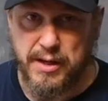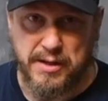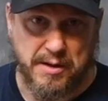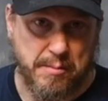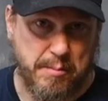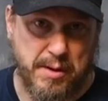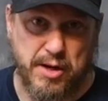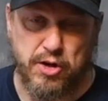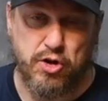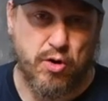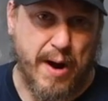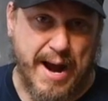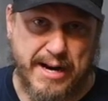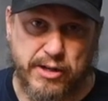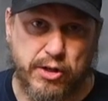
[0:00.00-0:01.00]
It can be a
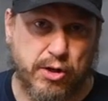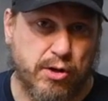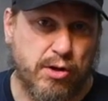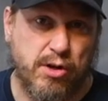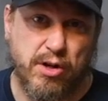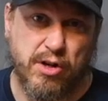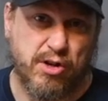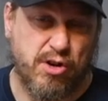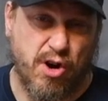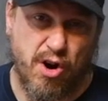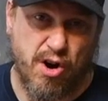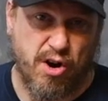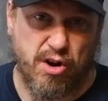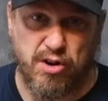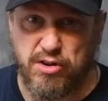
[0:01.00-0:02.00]
tractor,
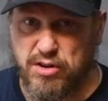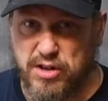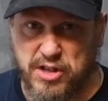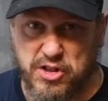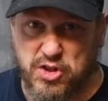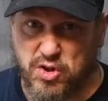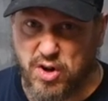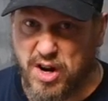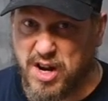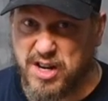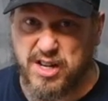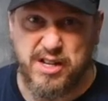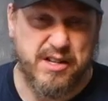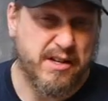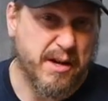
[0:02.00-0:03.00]
car,
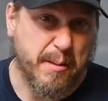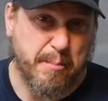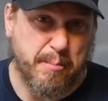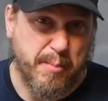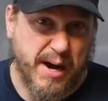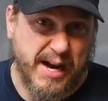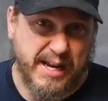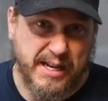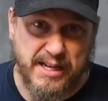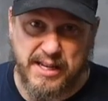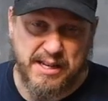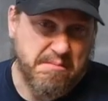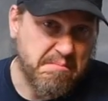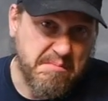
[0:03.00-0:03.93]
truck, a bike,